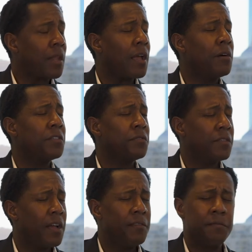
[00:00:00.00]
I was,
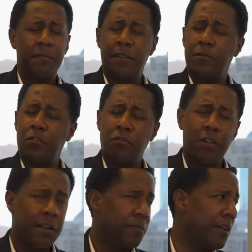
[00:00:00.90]
I've
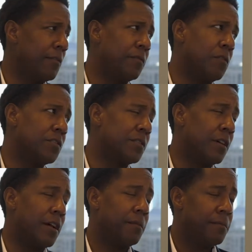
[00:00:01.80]
incredibly
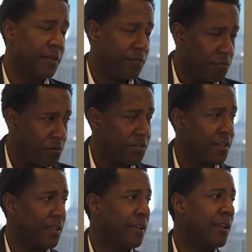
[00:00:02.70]
uh, been
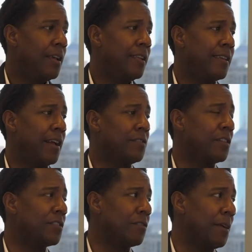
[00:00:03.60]
fortunate to have
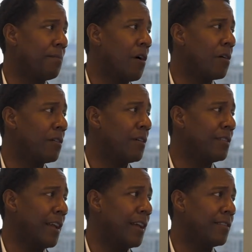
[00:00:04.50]
such a great partner in
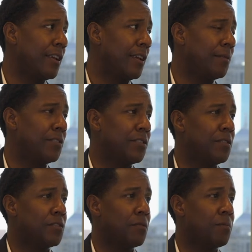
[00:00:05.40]
Tassie. I mean, she
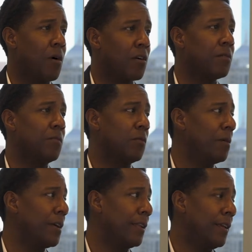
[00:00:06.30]
was a remarkable
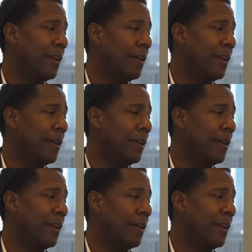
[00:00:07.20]
woman.